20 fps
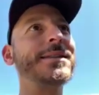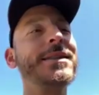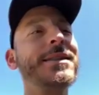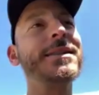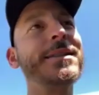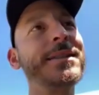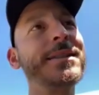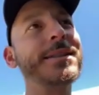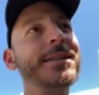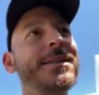you
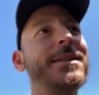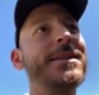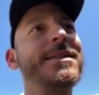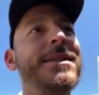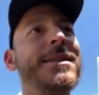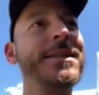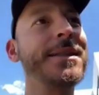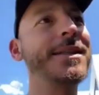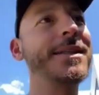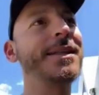told me to wait
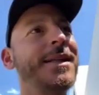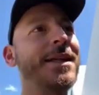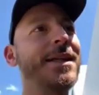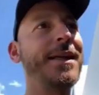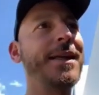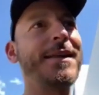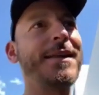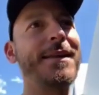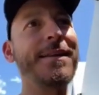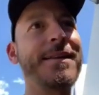two minutes. He's
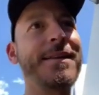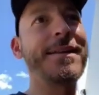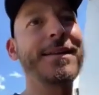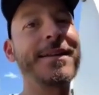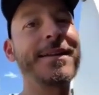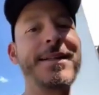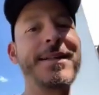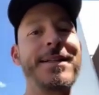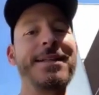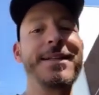like, and now
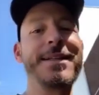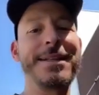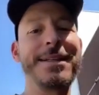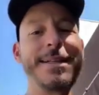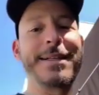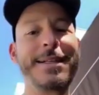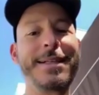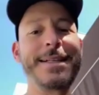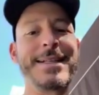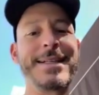take a drink
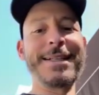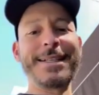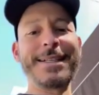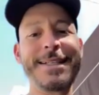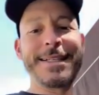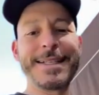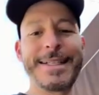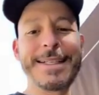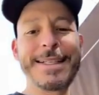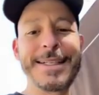of your
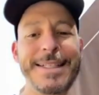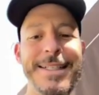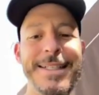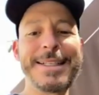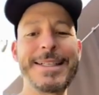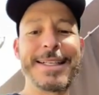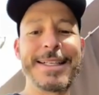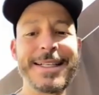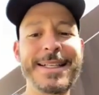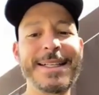margarita.
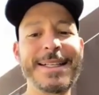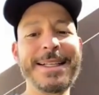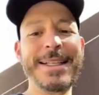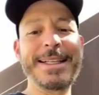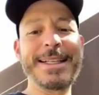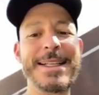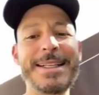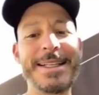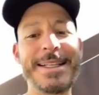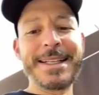And I
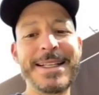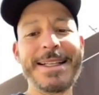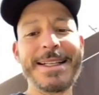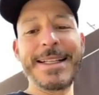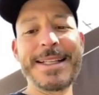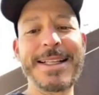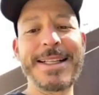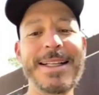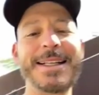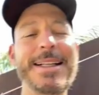tasted my
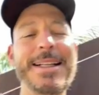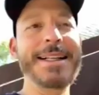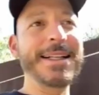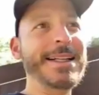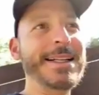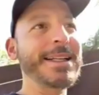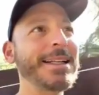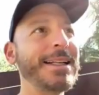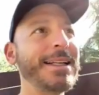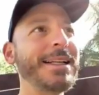margarita, and
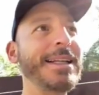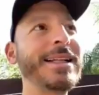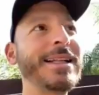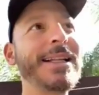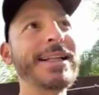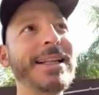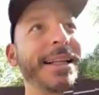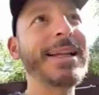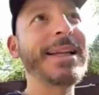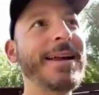it was so
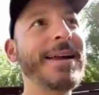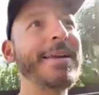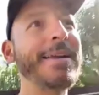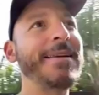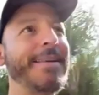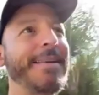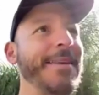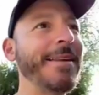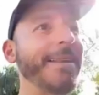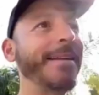
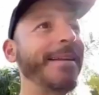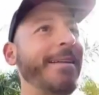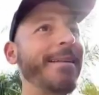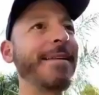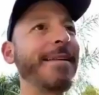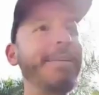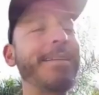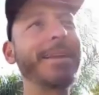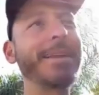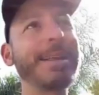disgusting